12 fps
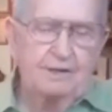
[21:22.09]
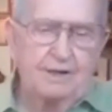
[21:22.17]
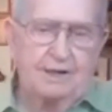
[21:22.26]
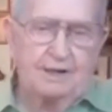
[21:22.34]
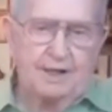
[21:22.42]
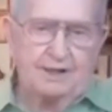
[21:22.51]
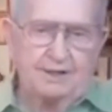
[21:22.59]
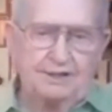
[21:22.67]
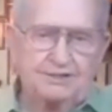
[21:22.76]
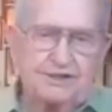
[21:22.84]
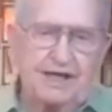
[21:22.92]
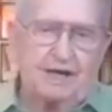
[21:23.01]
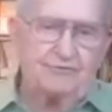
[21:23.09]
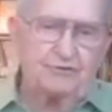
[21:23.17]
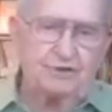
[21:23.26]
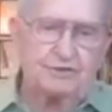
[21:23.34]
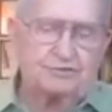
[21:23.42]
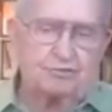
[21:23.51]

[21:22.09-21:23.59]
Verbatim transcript: had laid this out for this